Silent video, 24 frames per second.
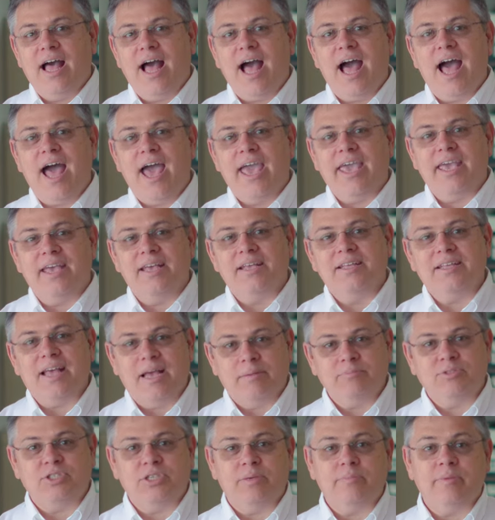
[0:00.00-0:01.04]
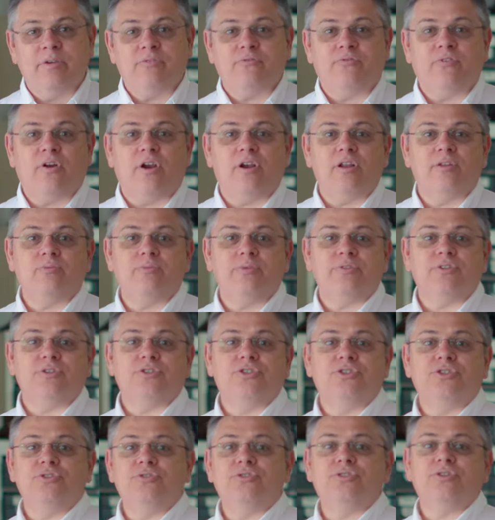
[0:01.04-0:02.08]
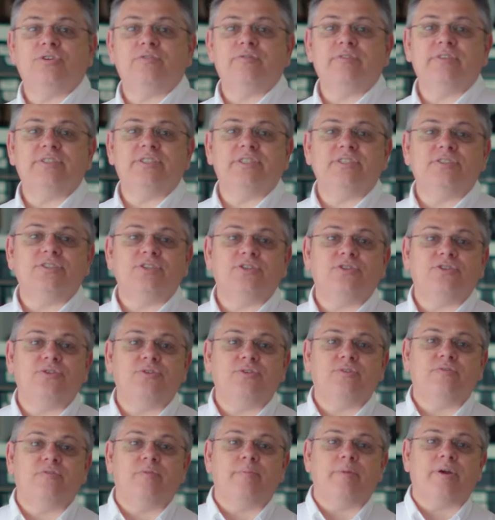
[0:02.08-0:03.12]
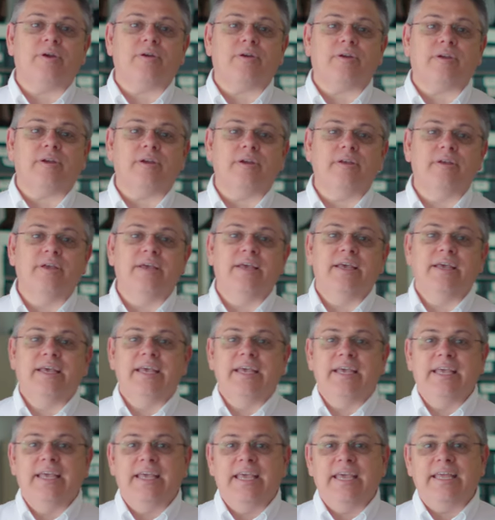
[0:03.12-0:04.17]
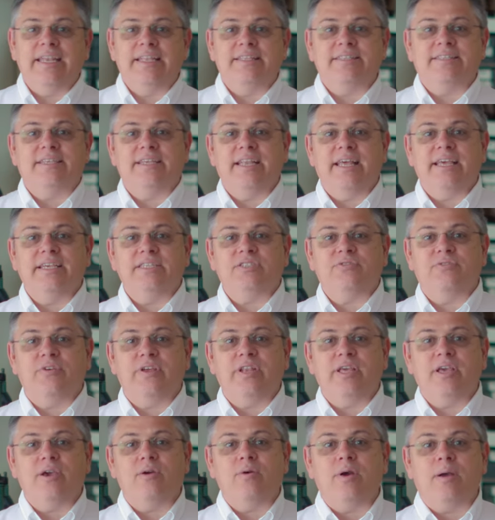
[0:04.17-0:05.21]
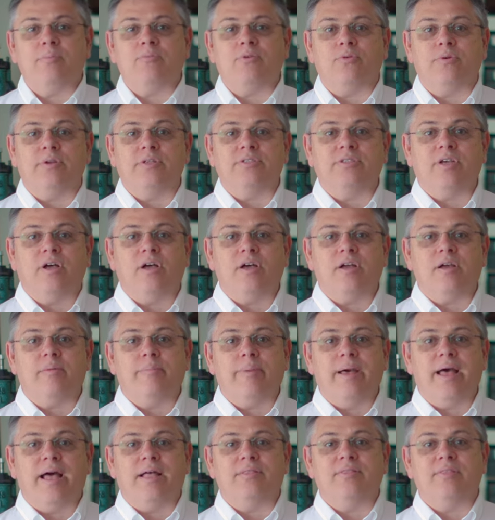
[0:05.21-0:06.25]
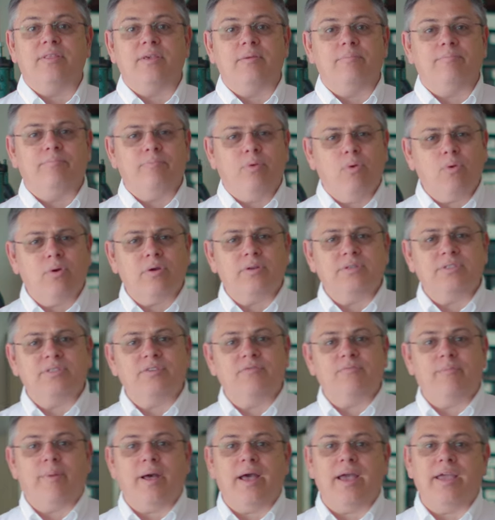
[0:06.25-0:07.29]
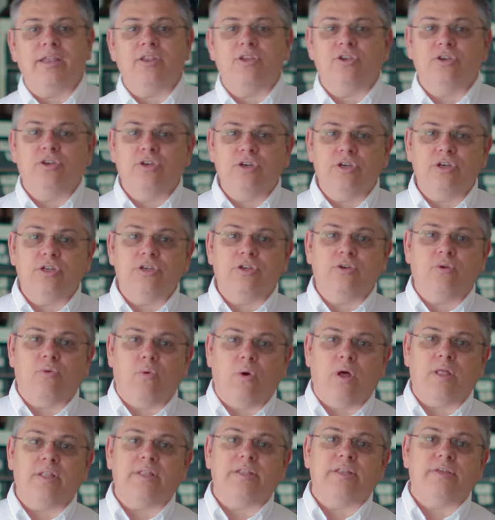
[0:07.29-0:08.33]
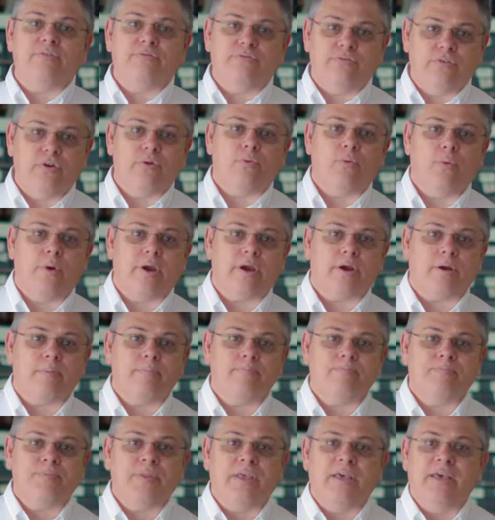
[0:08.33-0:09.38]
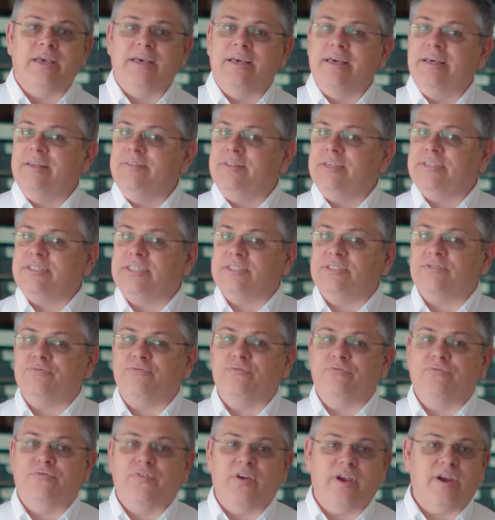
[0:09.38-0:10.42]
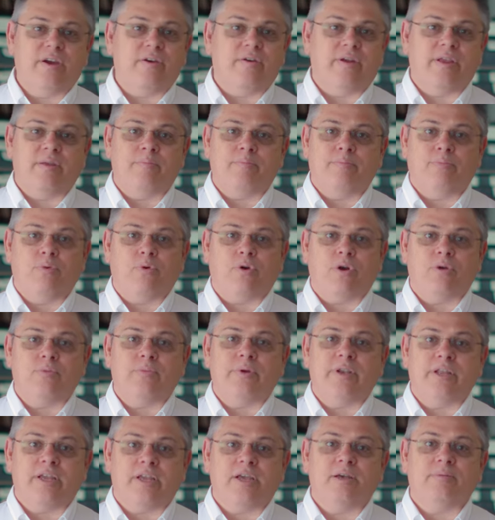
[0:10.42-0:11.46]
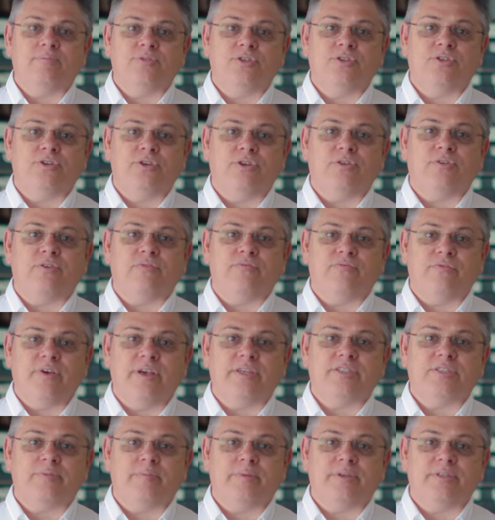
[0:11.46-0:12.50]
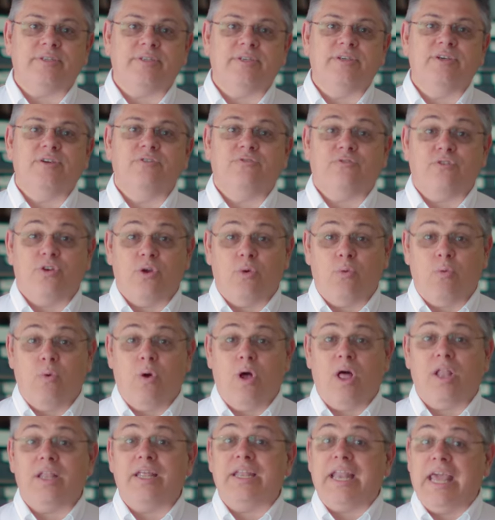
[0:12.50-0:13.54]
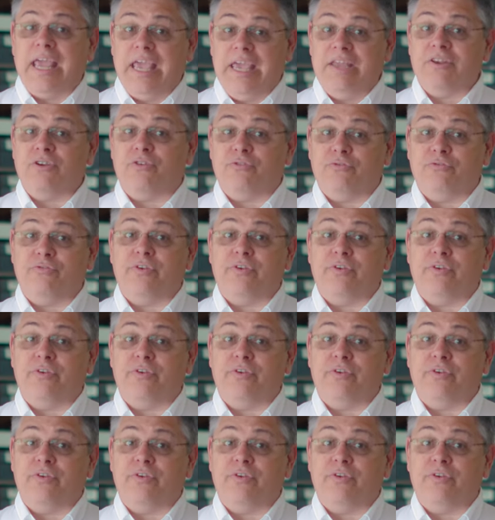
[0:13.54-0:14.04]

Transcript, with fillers: Hi, I'm Jim McFarland with the Shoe Service Institute of America. And in today's video, I'm going to talk about the importance of buying good quality footwear. This is very important when it comes to your investment for your wallet and your